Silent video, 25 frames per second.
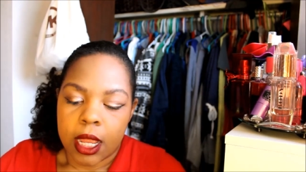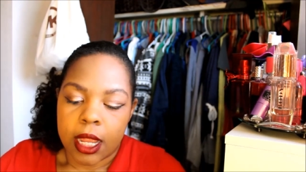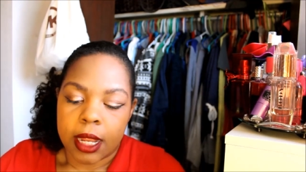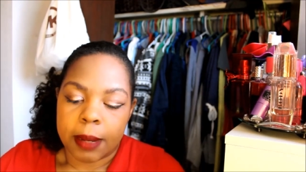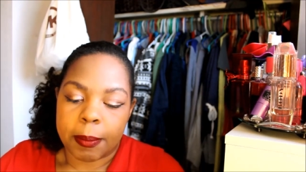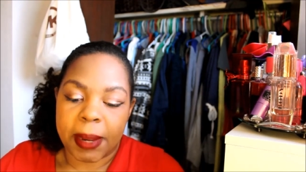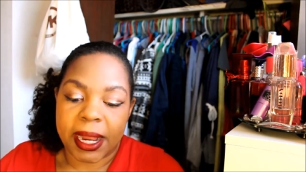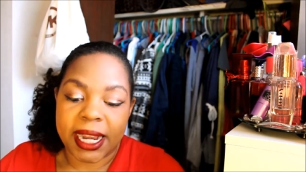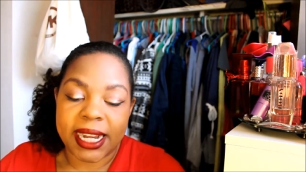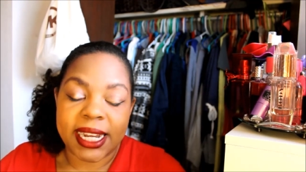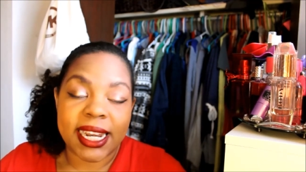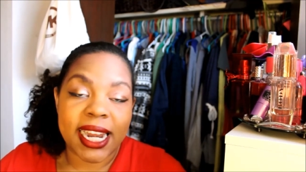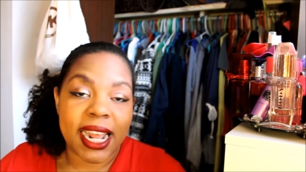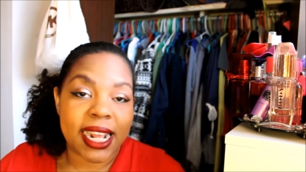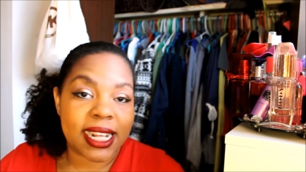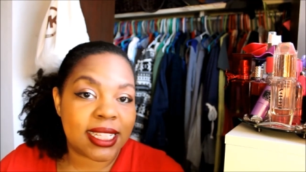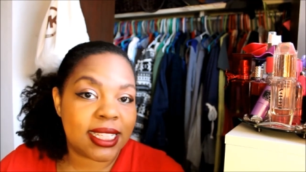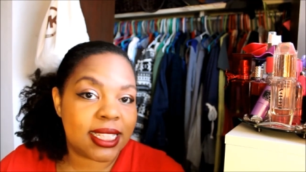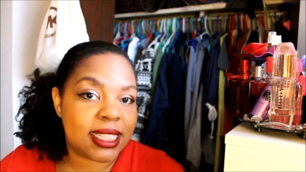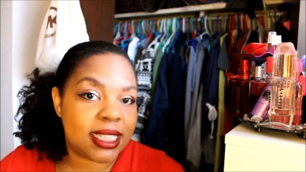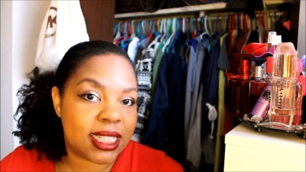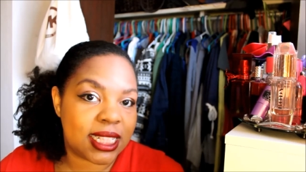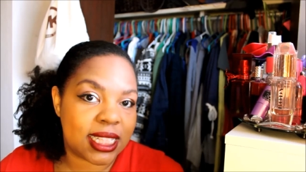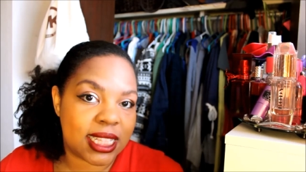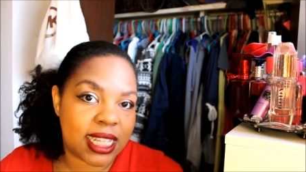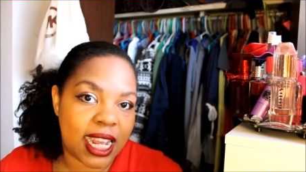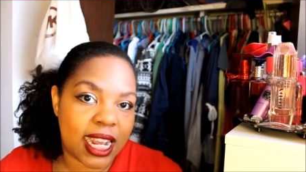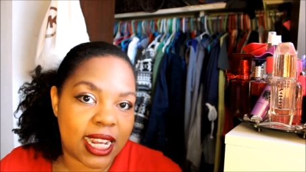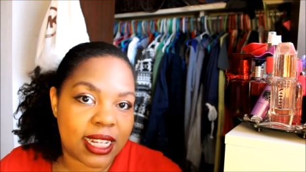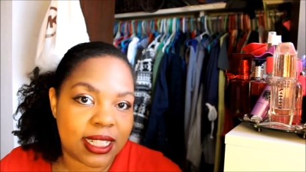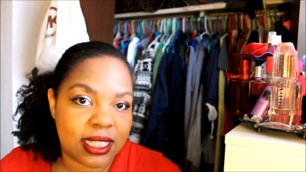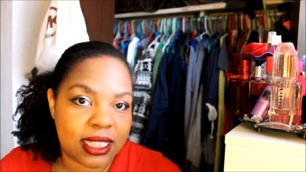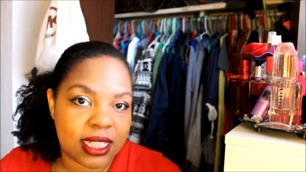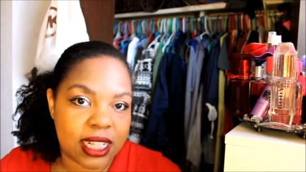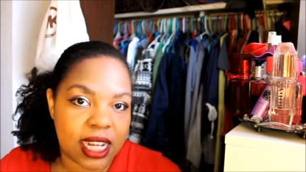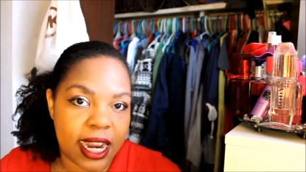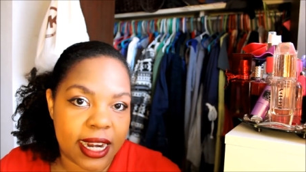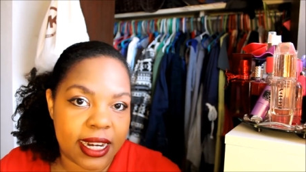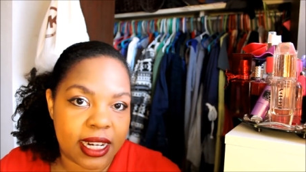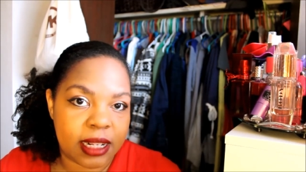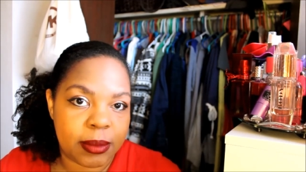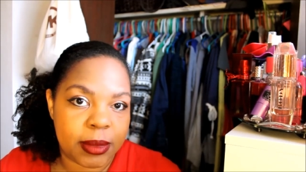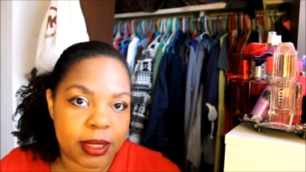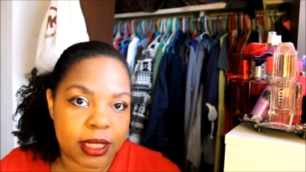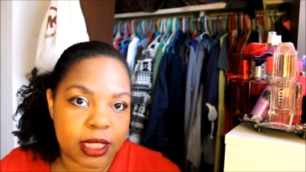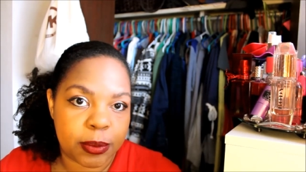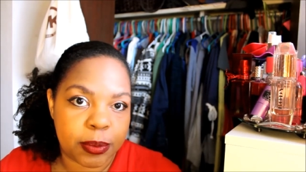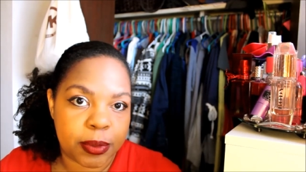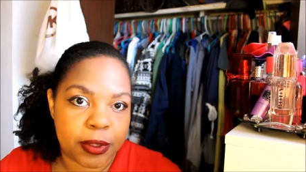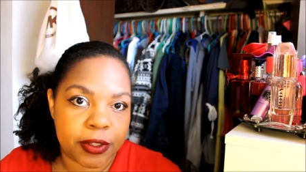My next to last item
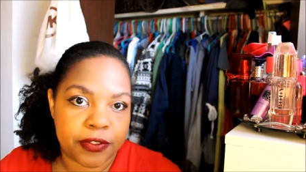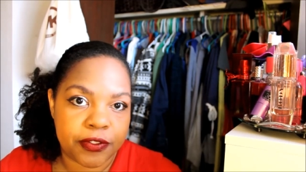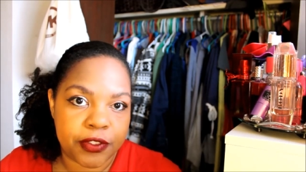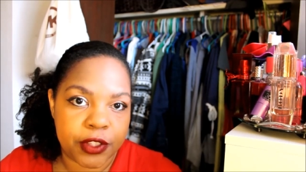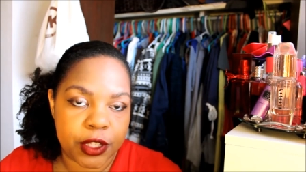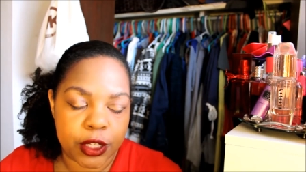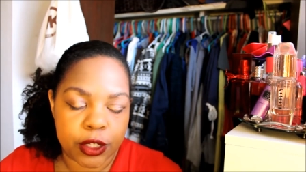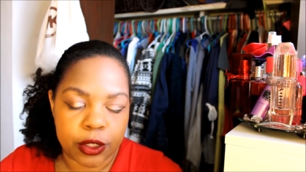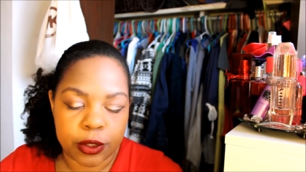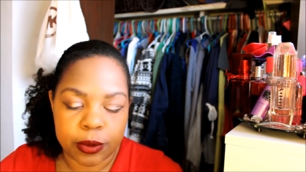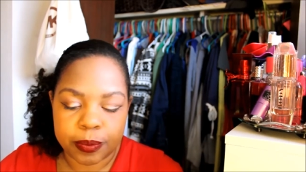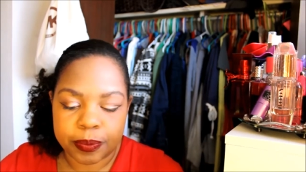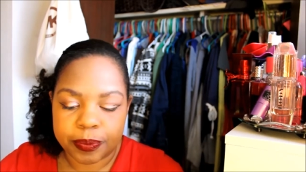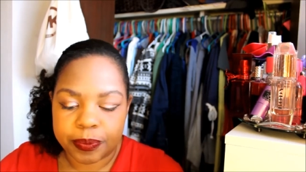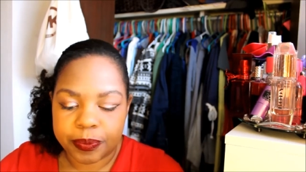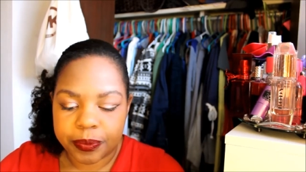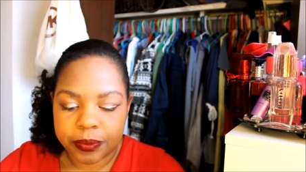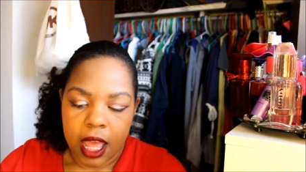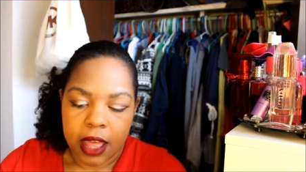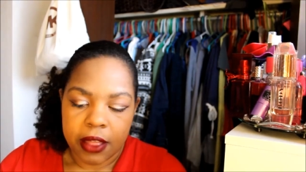is a perfume.